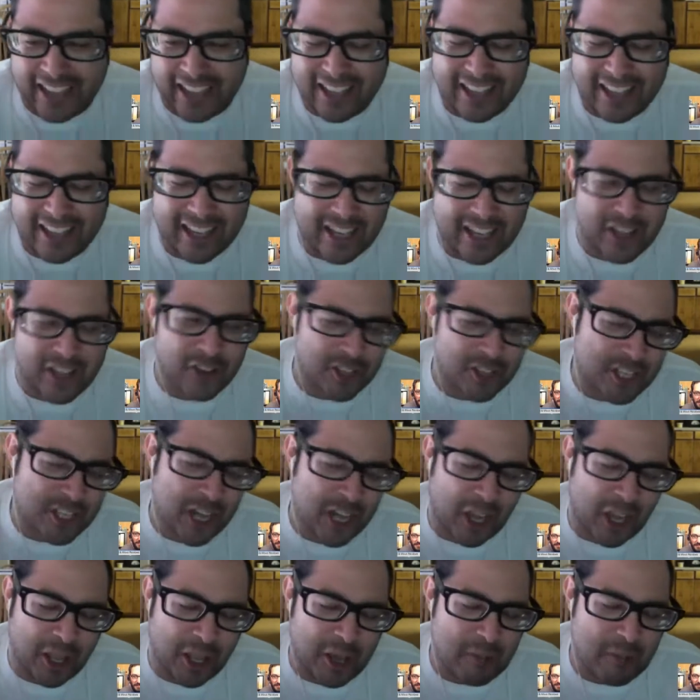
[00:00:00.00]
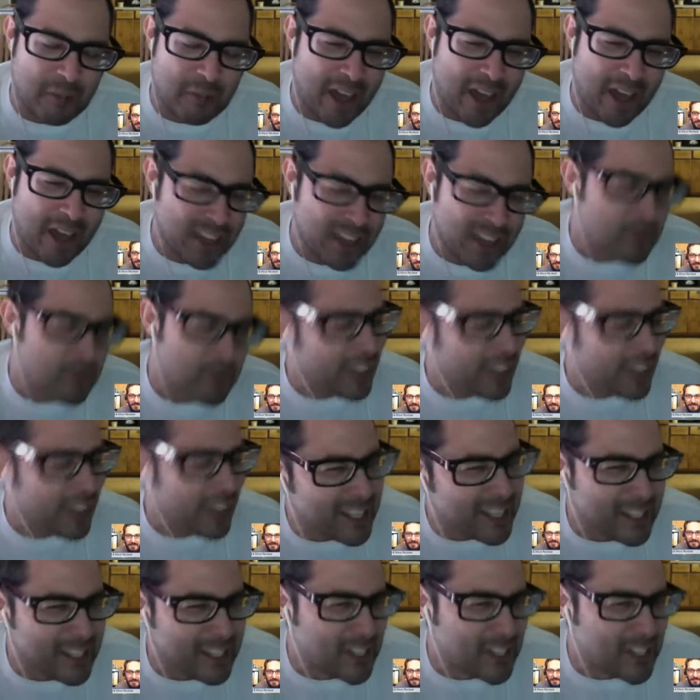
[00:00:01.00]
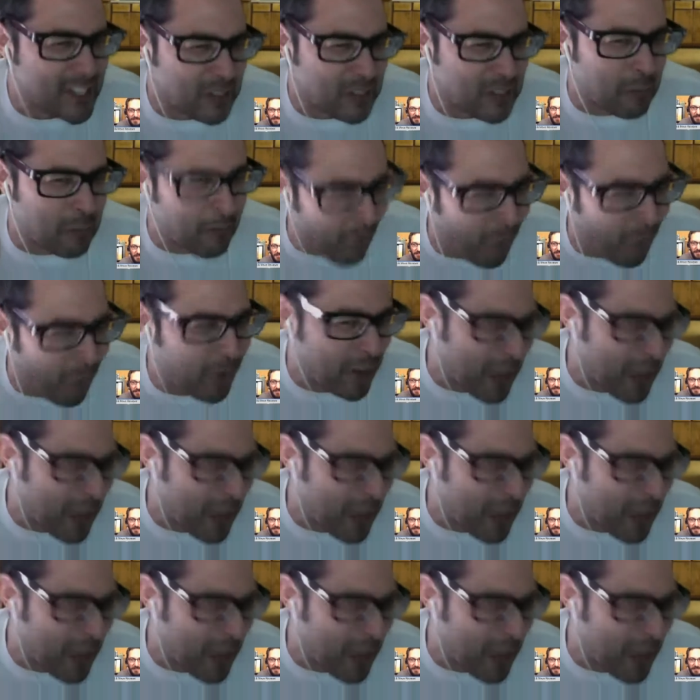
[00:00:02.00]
you're telling him that you realize this is just a board game,